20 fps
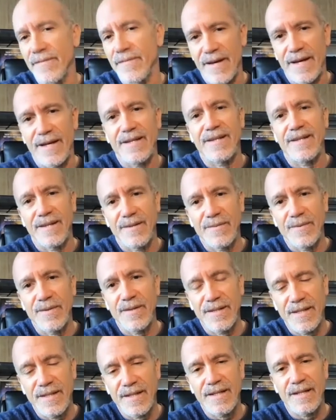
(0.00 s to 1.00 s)
that. I
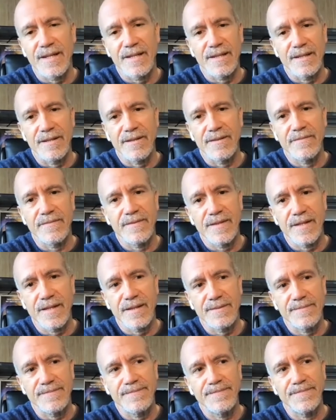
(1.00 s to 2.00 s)
really did. I loved,
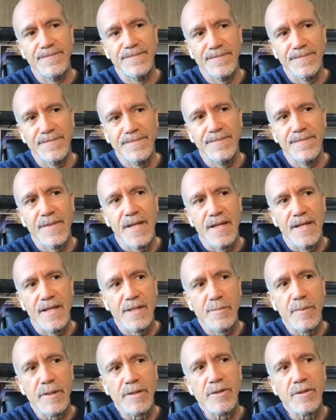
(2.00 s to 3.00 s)

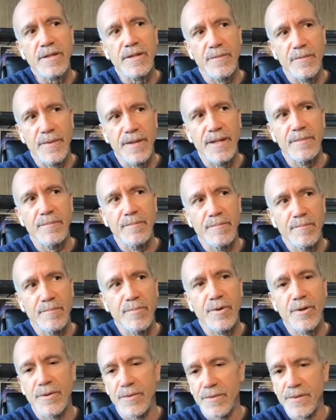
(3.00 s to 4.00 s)
especially reading
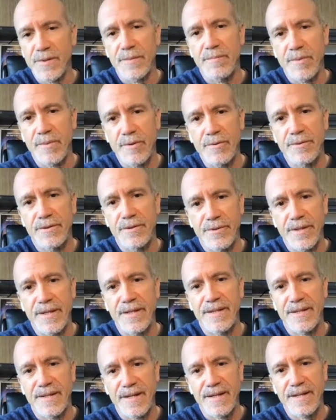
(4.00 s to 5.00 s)
prose and poetry.
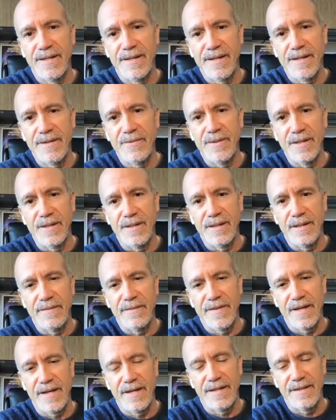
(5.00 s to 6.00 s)
I really loved
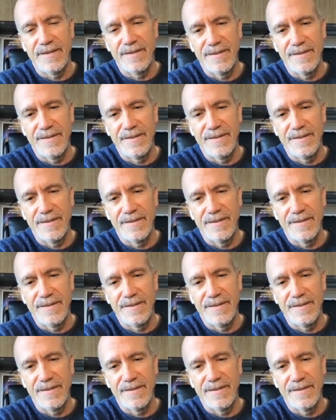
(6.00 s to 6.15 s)
that.